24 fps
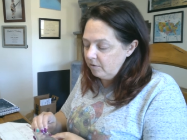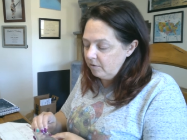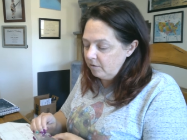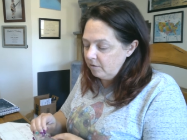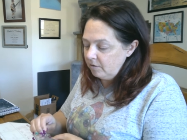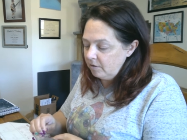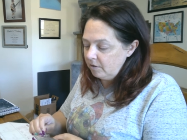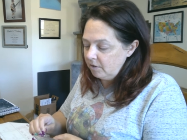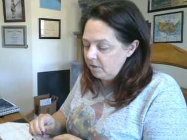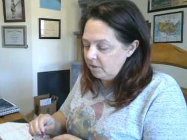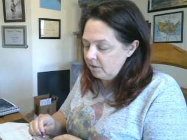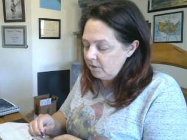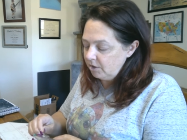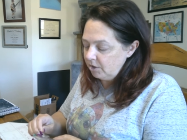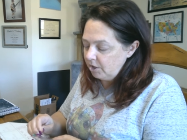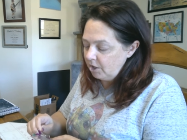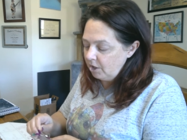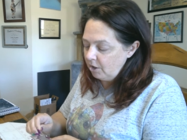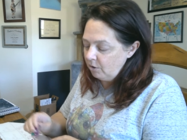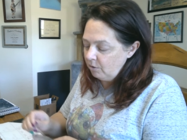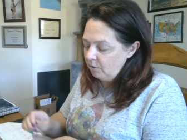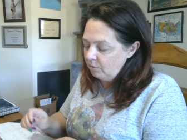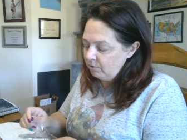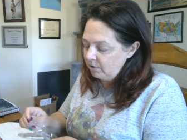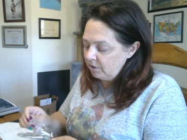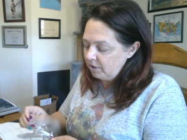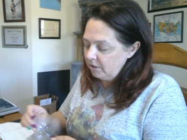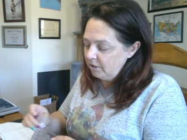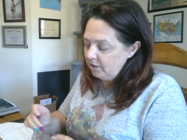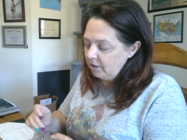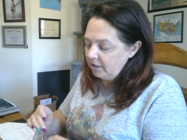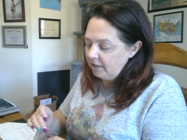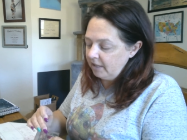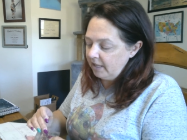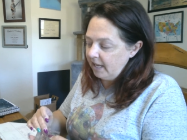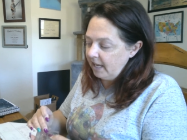stones
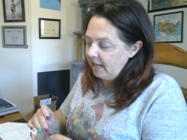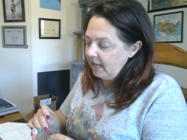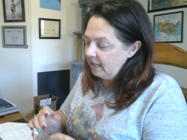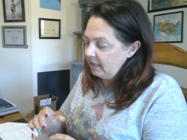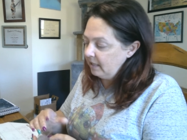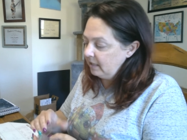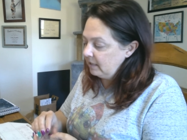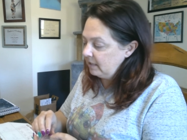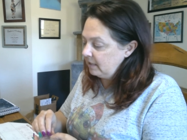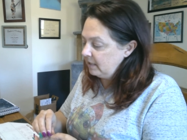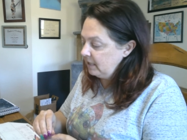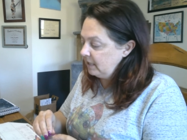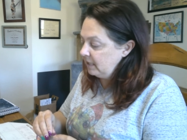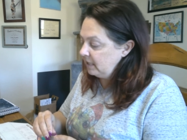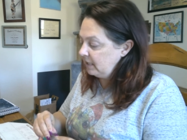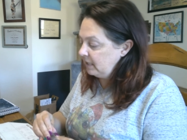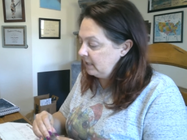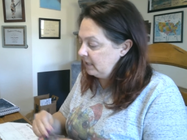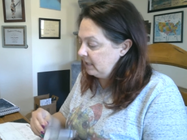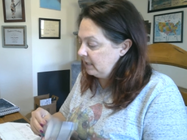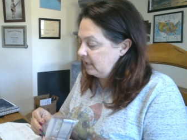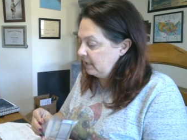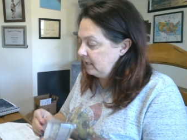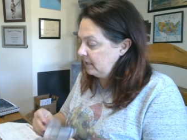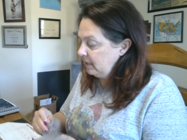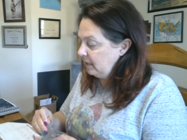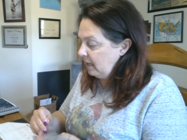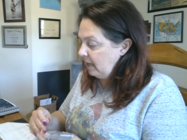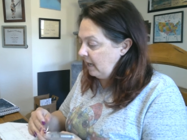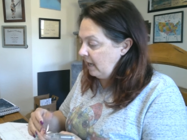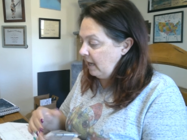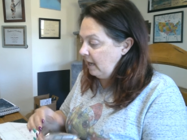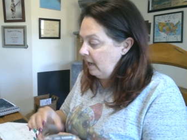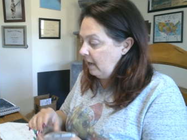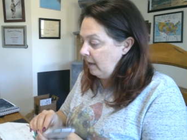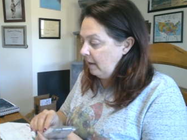look like, because this is
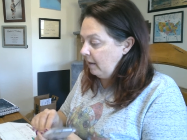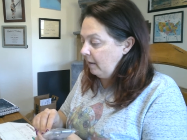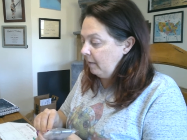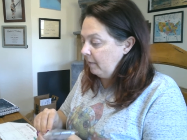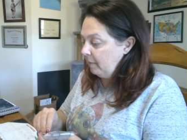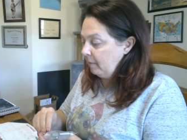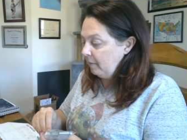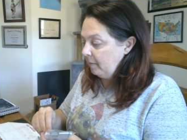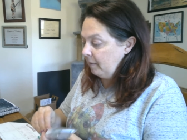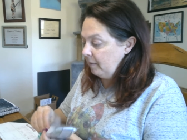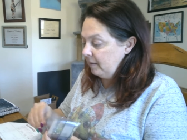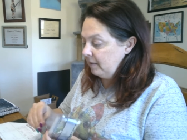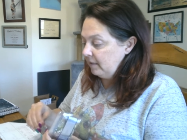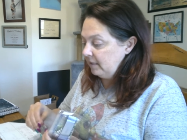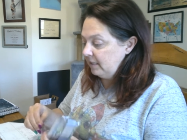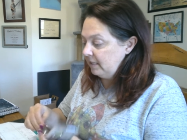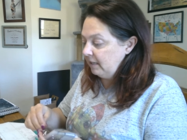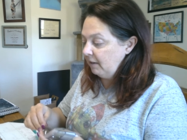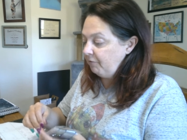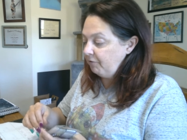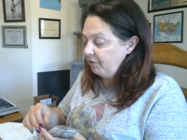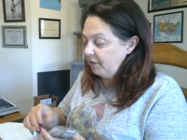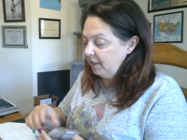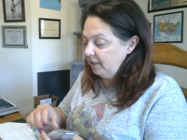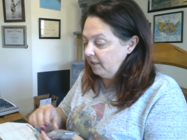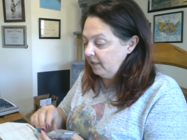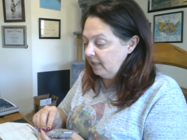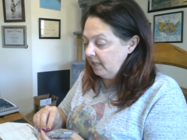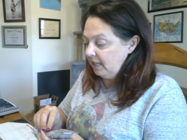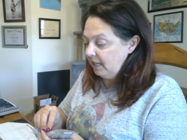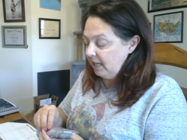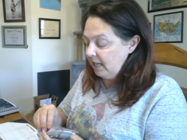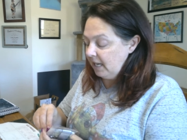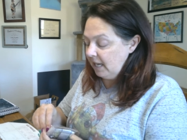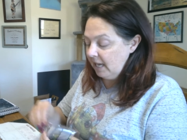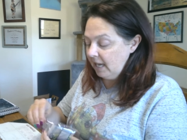a
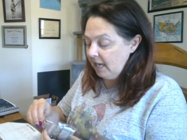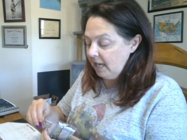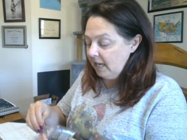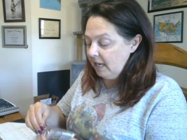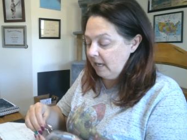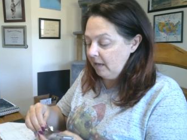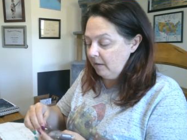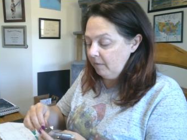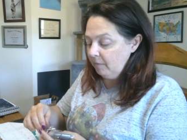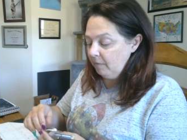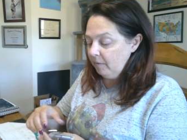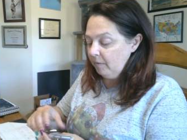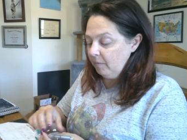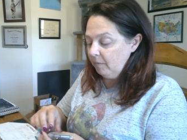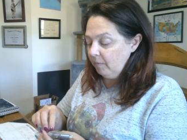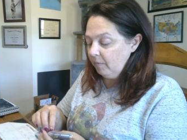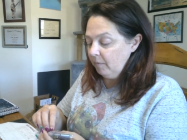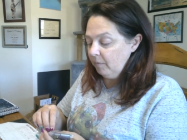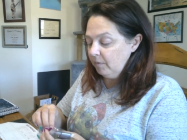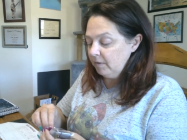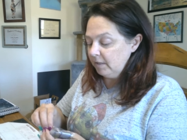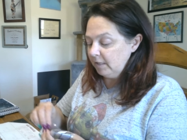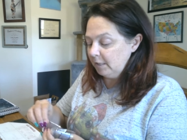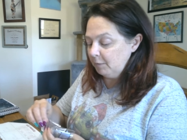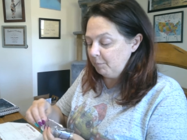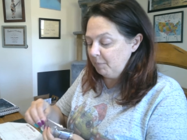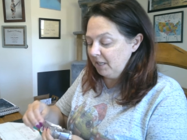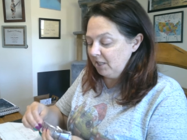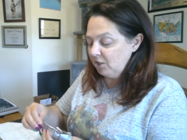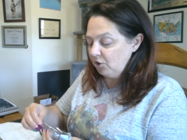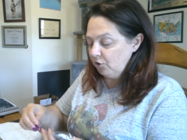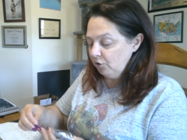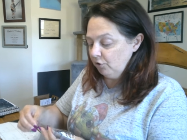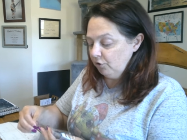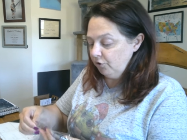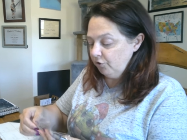definitely a
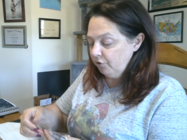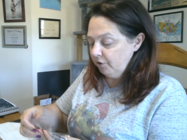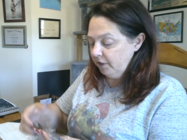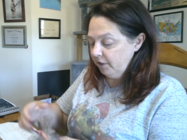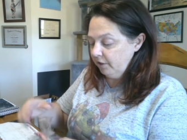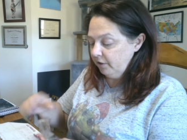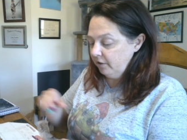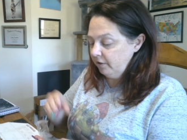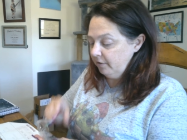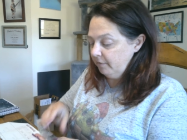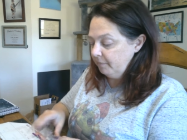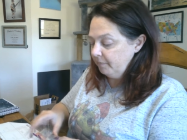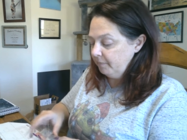special drill.